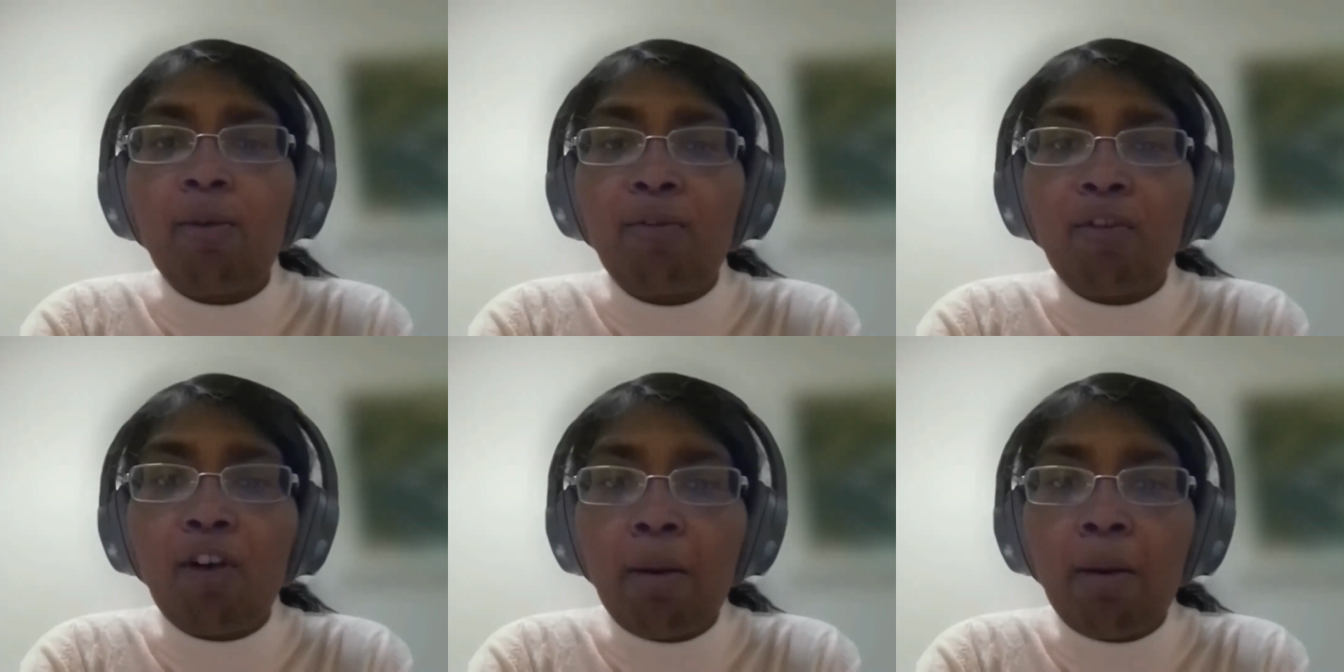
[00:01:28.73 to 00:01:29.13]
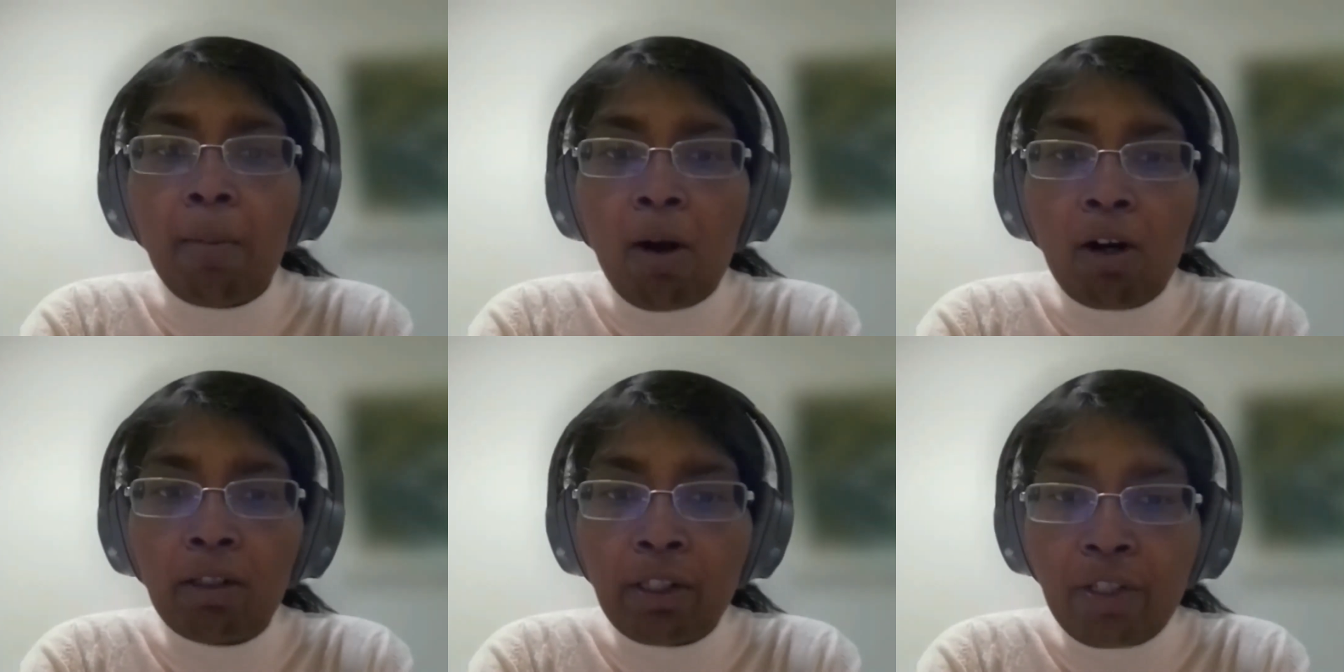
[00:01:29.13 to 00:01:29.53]
from
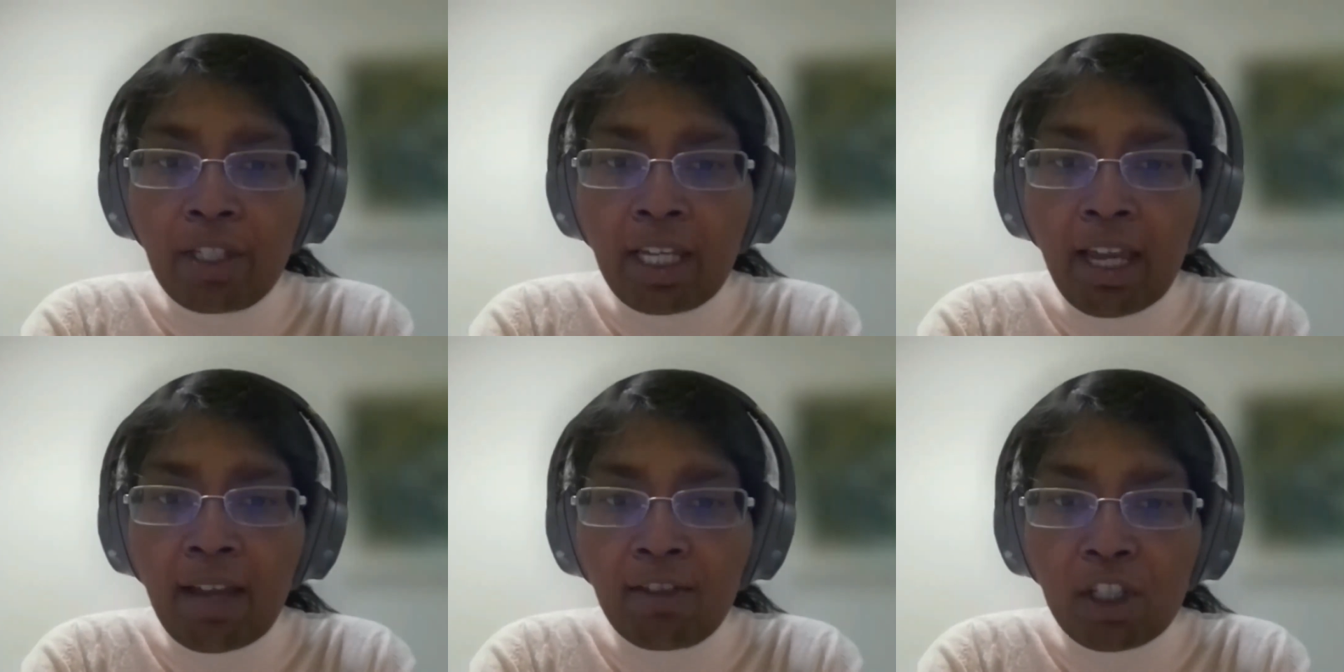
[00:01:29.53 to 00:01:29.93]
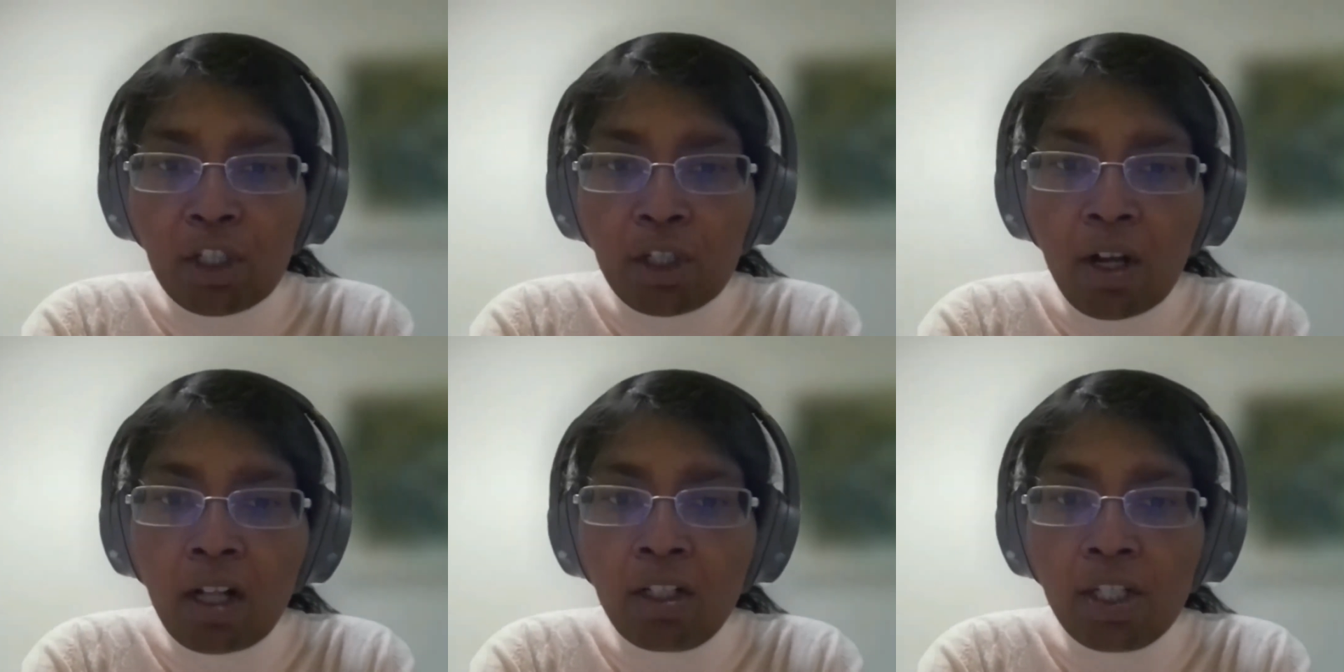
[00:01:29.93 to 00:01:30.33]
our Lucy
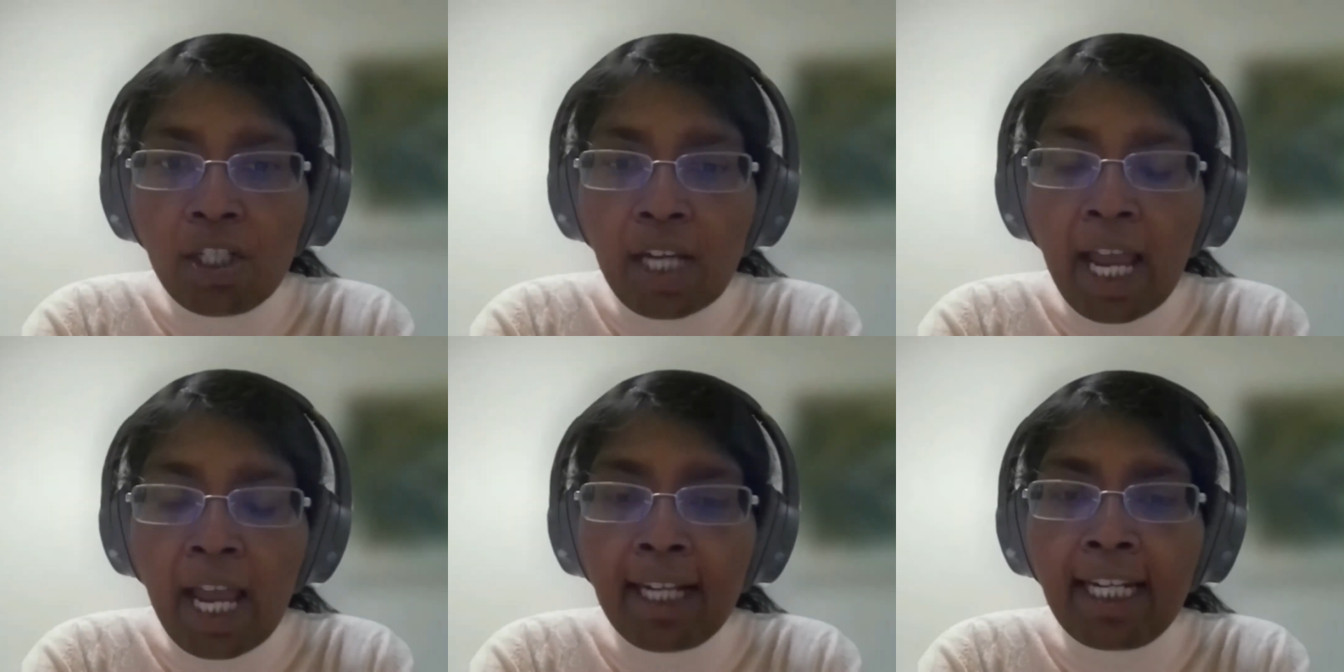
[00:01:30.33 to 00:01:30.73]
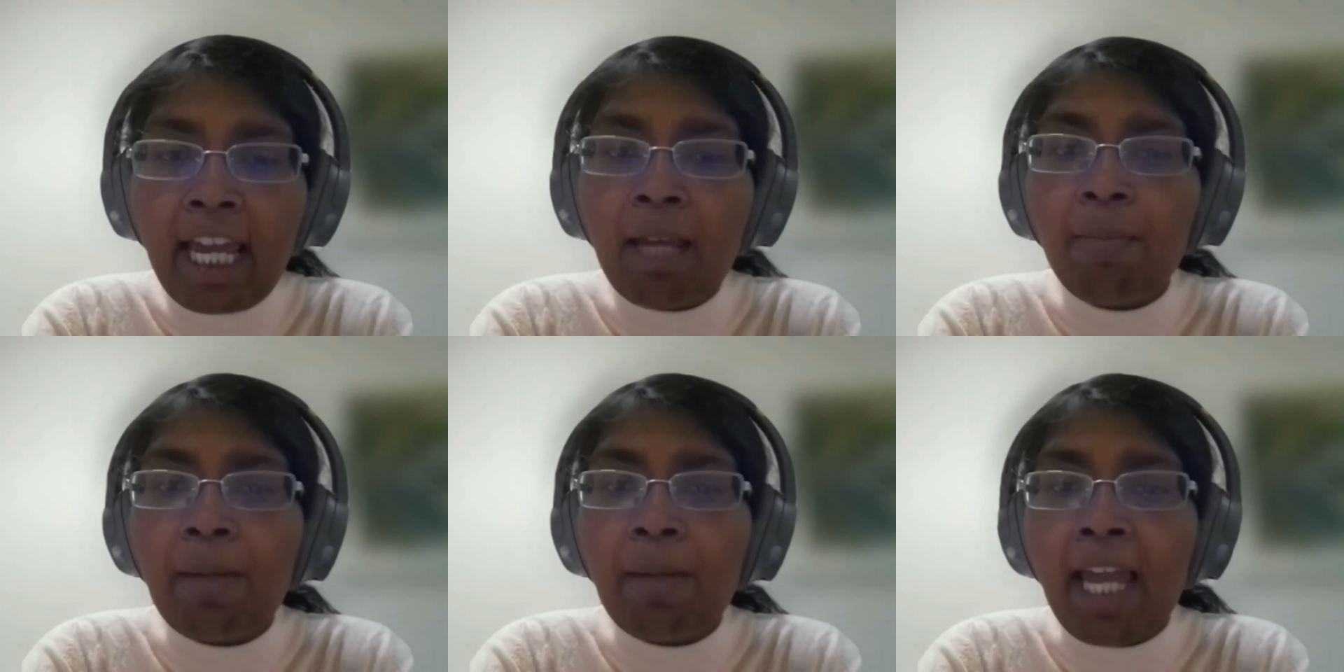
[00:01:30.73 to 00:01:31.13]
Cavendish College, and
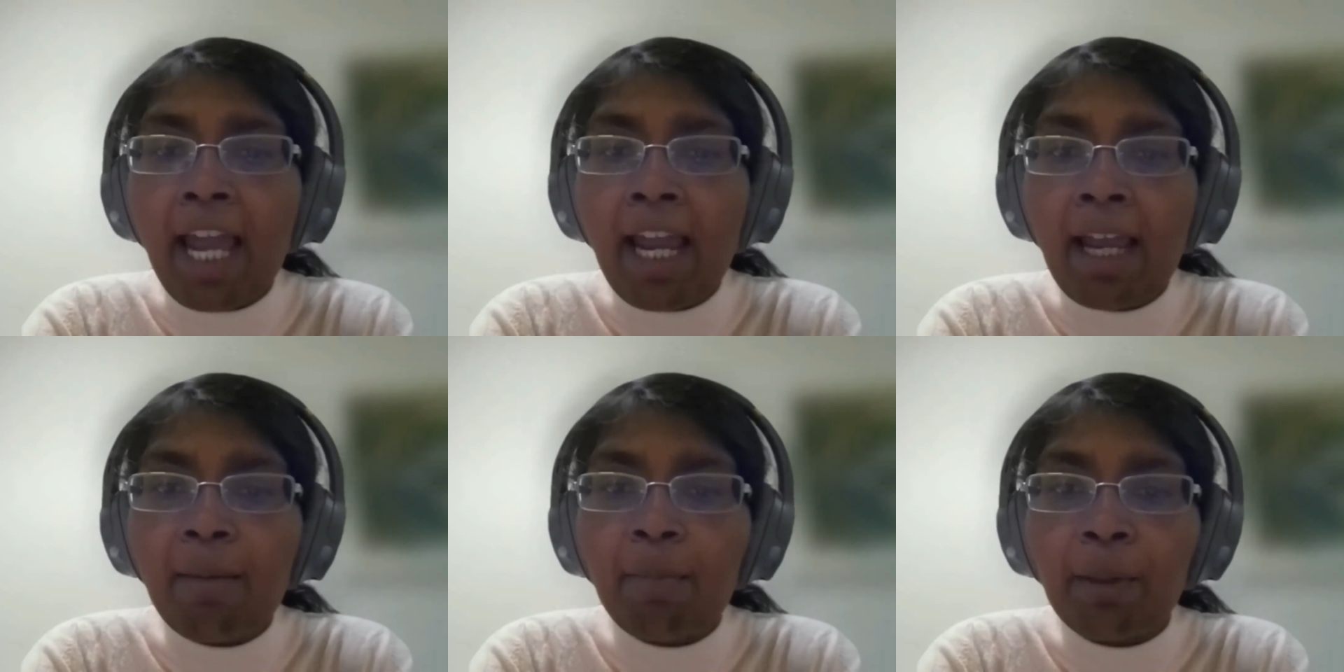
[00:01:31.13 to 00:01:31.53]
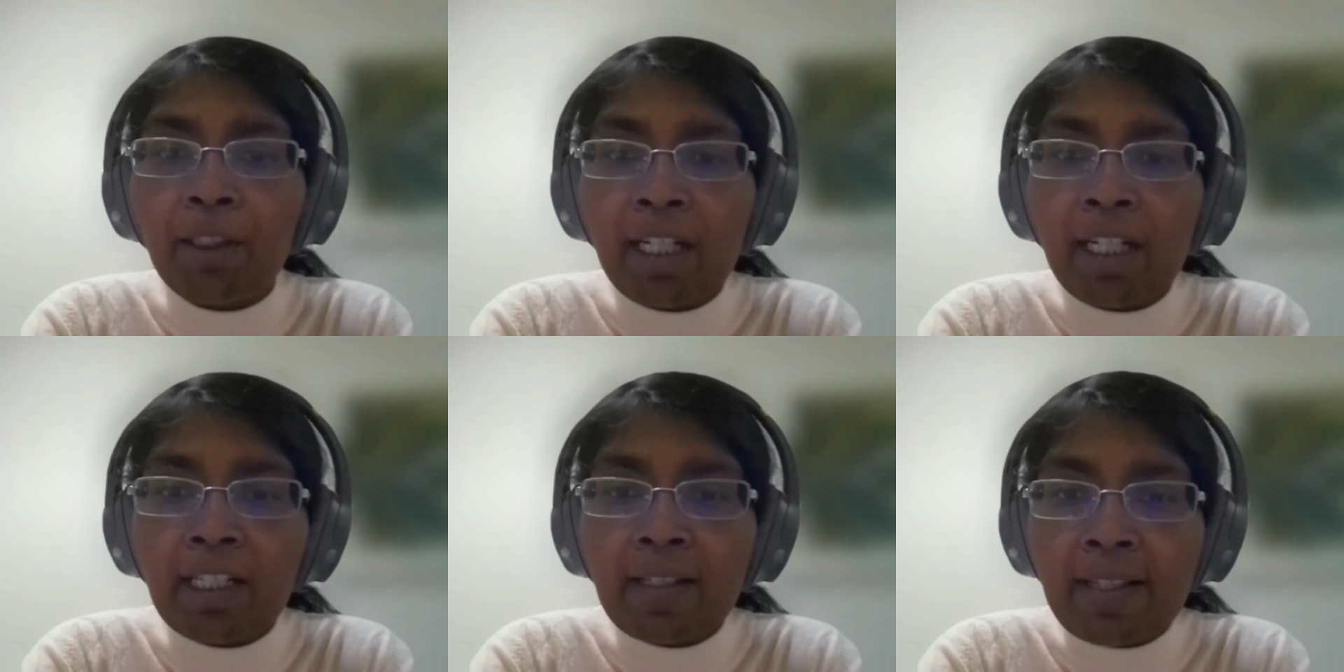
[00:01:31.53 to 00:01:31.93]
a BA in
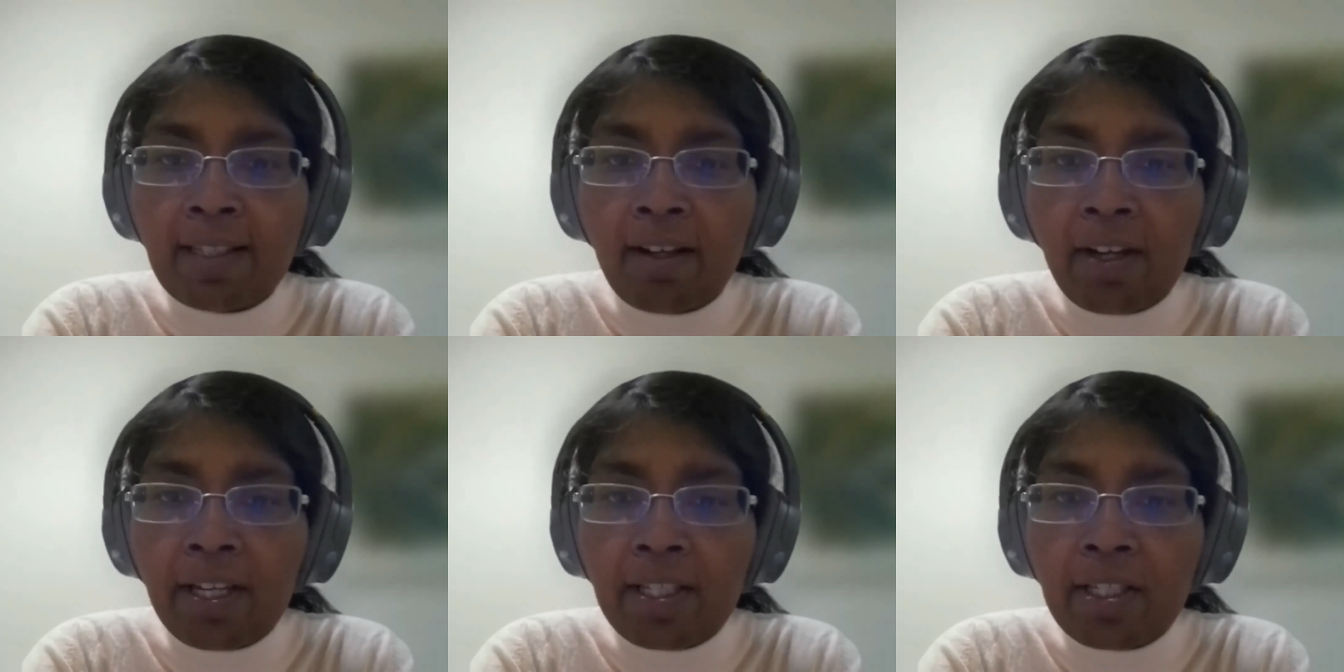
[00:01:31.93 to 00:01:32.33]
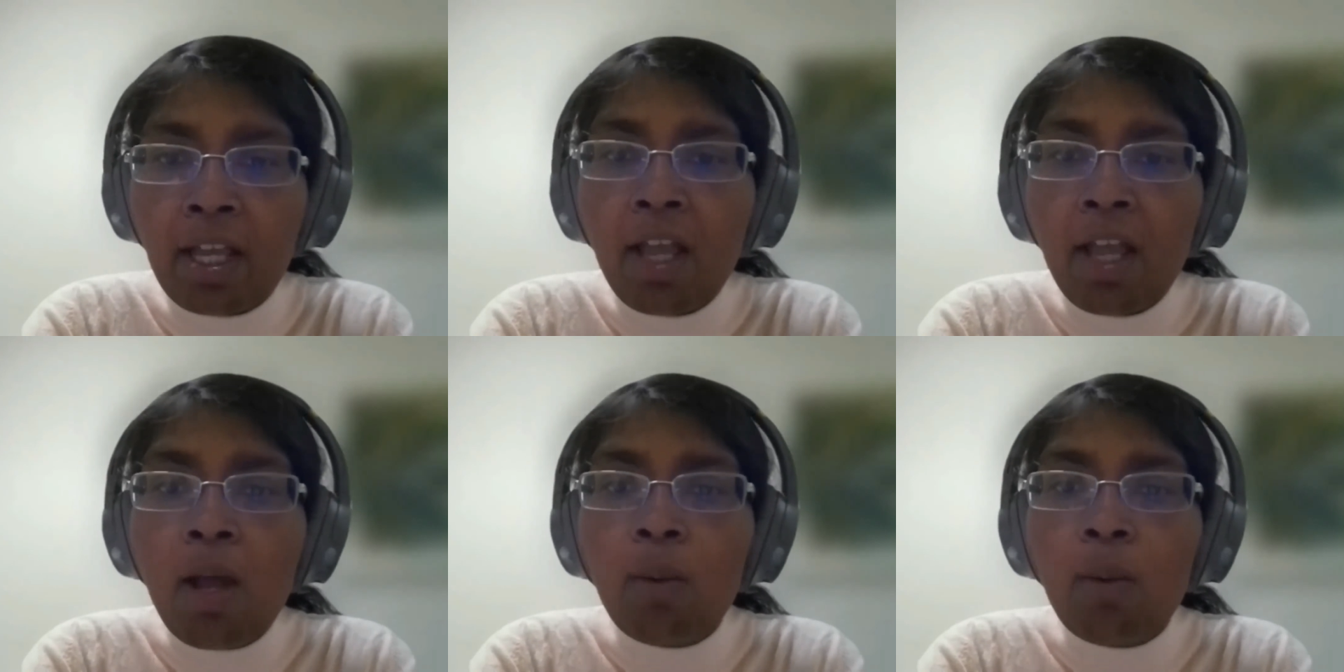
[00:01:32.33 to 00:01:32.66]
political science